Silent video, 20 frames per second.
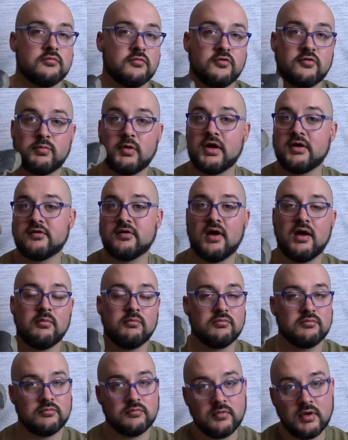
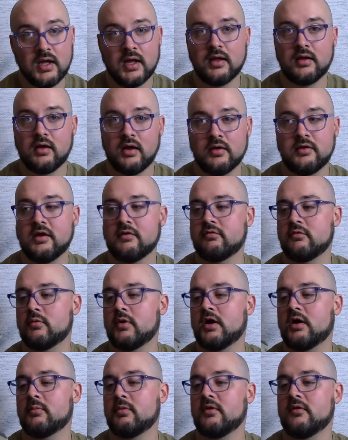Springtime, I definitely
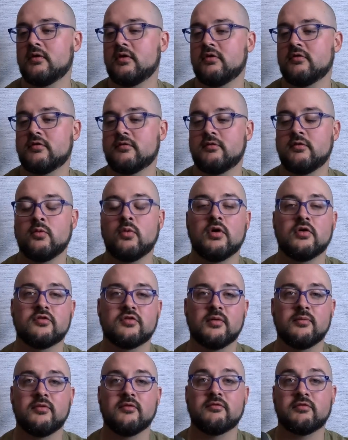recommend these. If you want
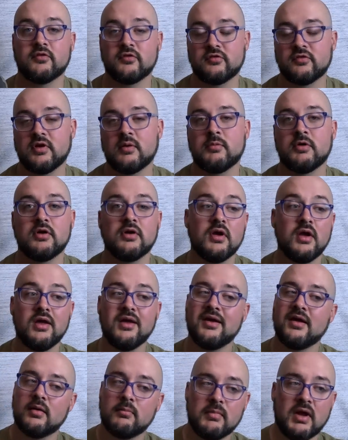something for the summer,
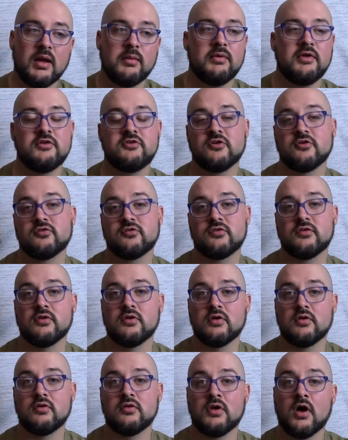maybe just
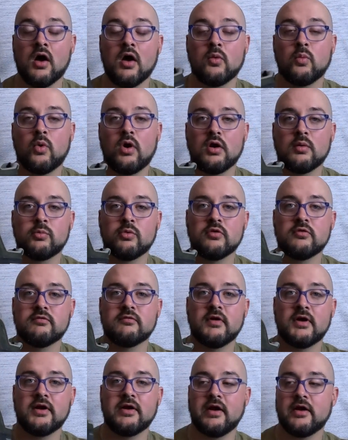the non-waterproof
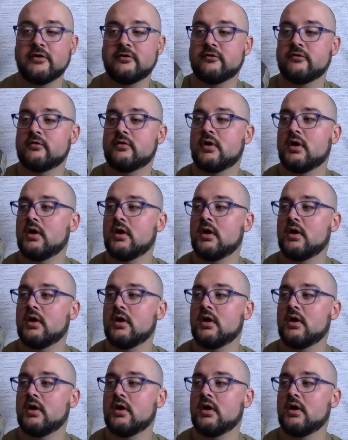variation,